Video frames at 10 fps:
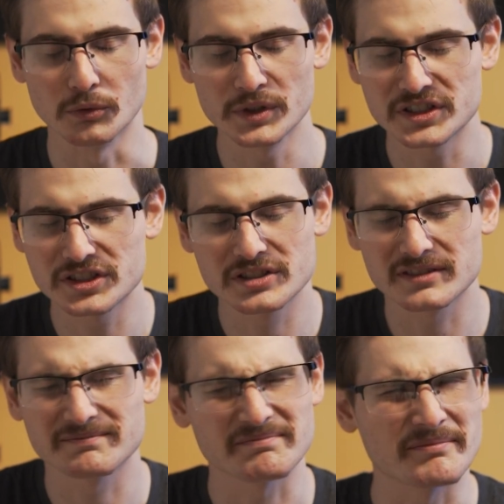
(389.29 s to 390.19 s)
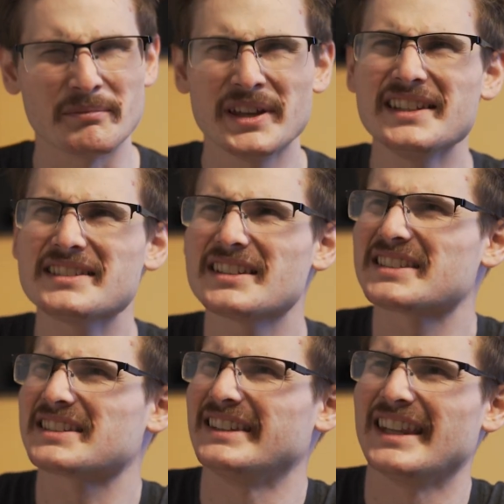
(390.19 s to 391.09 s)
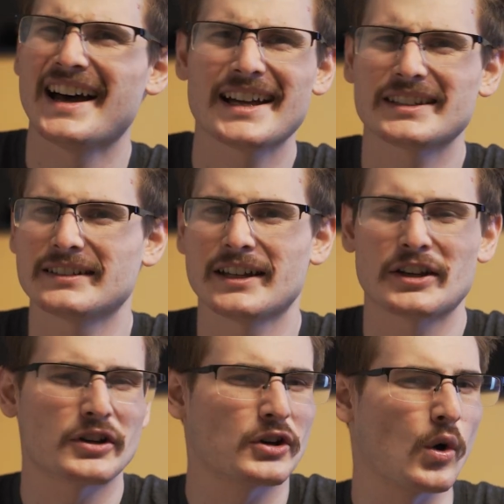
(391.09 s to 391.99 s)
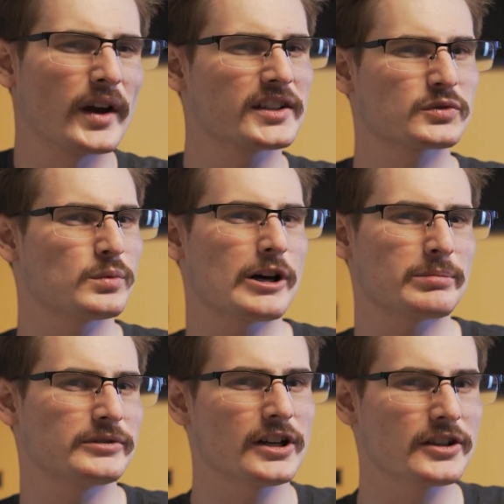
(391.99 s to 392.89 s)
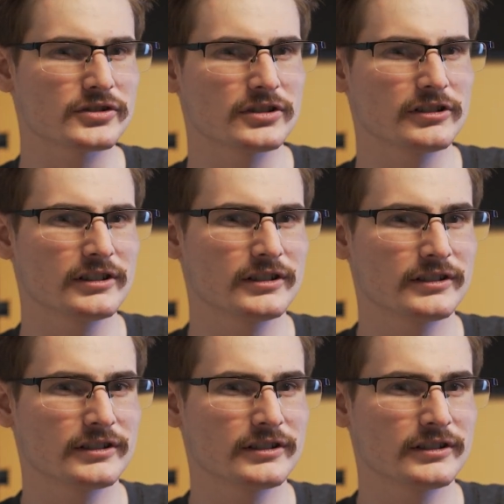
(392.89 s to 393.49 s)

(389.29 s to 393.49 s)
which means it's not a quick swap nozzle?